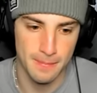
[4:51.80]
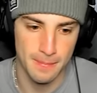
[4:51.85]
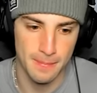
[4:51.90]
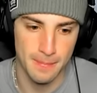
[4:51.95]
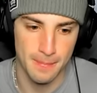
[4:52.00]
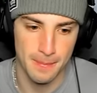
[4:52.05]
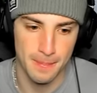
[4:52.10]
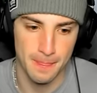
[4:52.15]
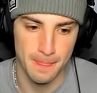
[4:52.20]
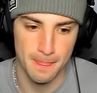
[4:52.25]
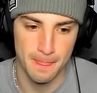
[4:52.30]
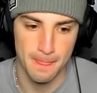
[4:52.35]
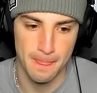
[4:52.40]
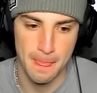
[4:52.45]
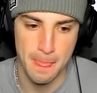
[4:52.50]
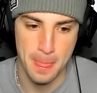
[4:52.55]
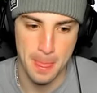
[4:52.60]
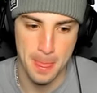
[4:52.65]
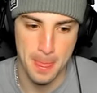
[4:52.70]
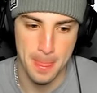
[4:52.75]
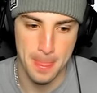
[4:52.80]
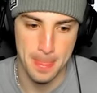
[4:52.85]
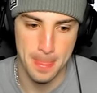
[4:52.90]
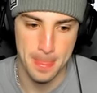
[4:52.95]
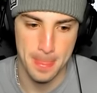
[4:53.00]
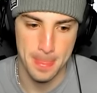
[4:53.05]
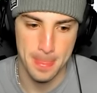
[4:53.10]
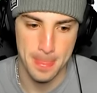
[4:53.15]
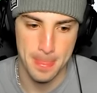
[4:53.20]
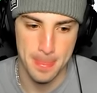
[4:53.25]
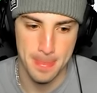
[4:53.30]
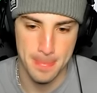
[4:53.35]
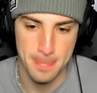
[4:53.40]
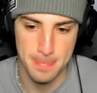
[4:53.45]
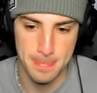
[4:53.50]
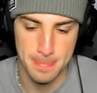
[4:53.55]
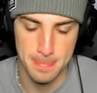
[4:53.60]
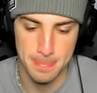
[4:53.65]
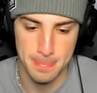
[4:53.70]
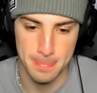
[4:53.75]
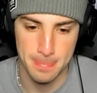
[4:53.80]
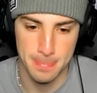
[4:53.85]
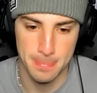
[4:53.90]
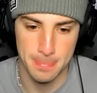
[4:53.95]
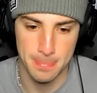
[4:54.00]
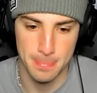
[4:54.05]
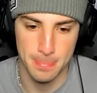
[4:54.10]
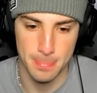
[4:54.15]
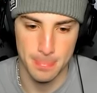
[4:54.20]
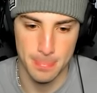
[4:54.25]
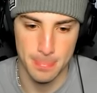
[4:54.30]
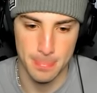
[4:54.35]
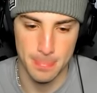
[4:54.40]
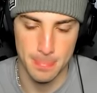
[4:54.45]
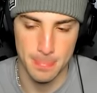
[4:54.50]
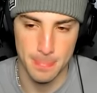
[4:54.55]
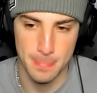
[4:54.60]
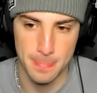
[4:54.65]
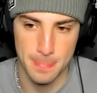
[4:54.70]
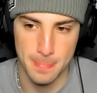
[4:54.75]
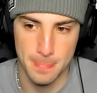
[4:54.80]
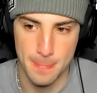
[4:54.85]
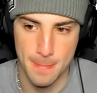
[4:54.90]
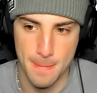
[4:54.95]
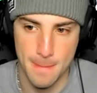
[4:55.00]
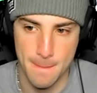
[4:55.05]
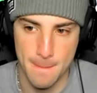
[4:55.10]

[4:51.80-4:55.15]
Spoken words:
(silence)